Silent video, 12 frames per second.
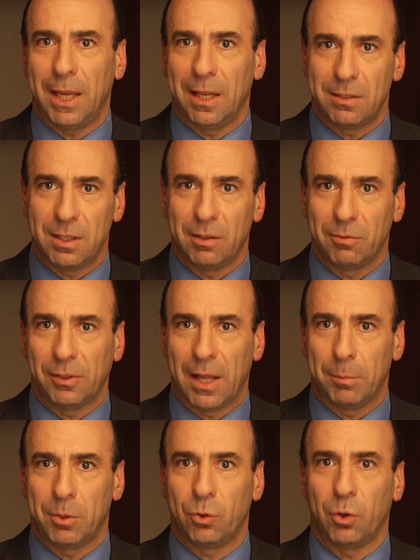
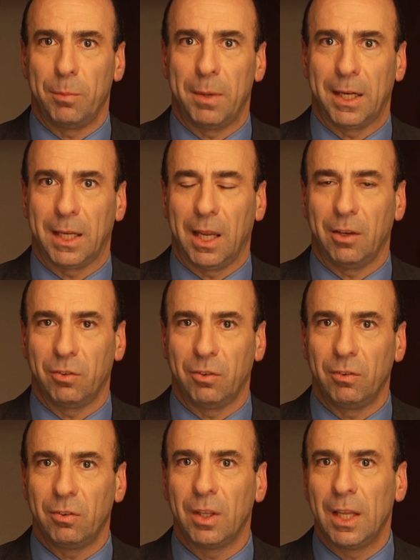anti-inflammatory
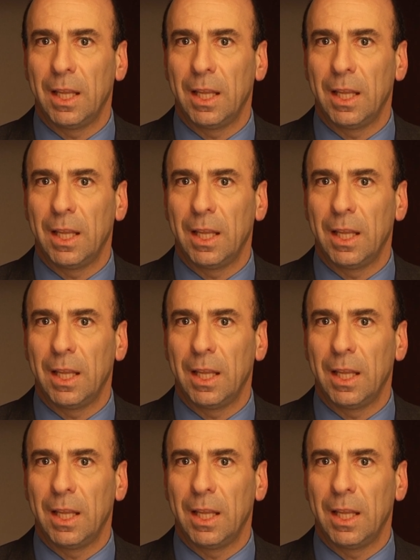medications,